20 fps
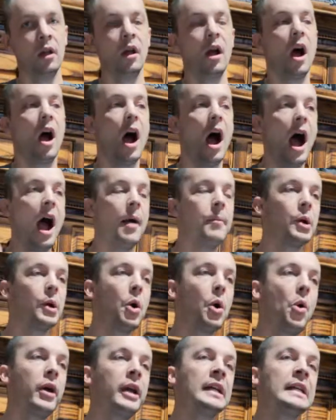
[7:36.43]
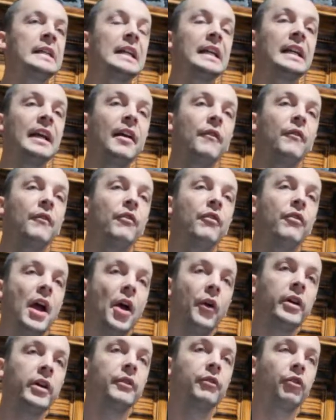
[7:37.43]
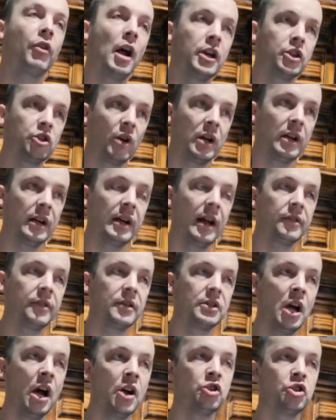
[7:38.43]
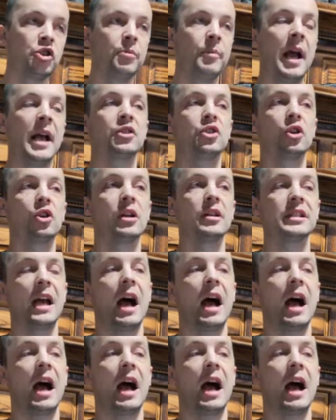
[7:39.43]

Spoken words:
I'm going to get very frustrated as a dungeon master because